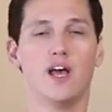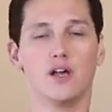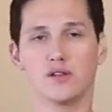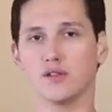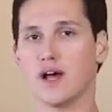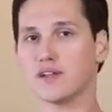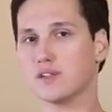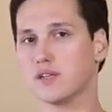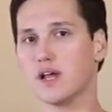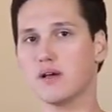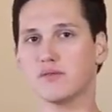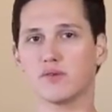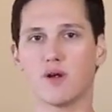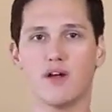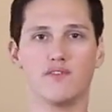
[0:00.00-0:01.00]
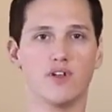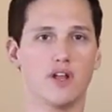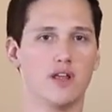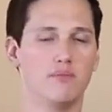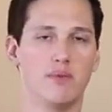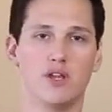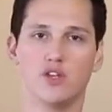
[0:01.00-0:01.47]
There's lots of times where I've
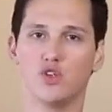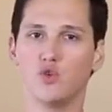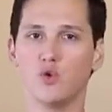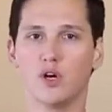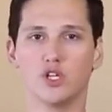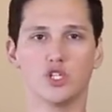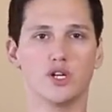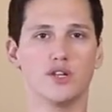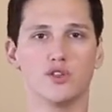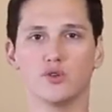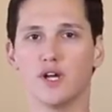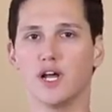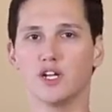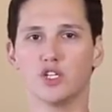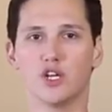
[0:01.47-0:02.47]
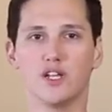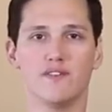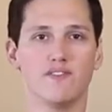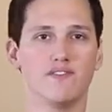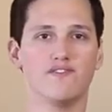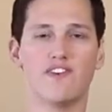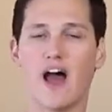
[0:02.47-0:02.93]
done it and made $200, $300,
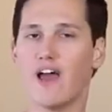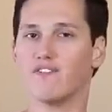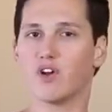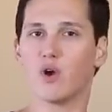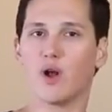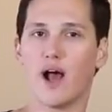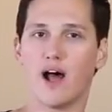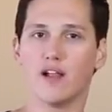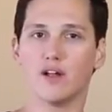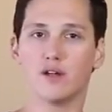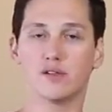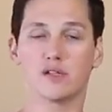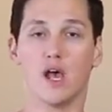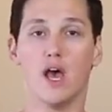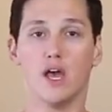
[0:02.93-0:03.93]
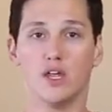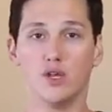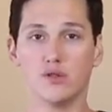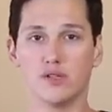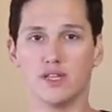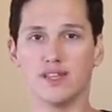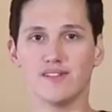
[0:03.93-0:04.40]
even $500
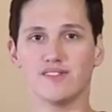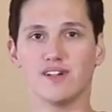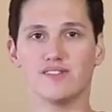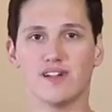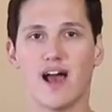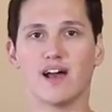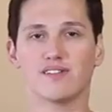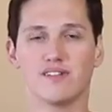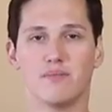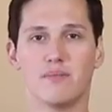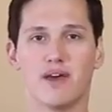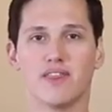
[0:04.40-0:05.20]
using this exact same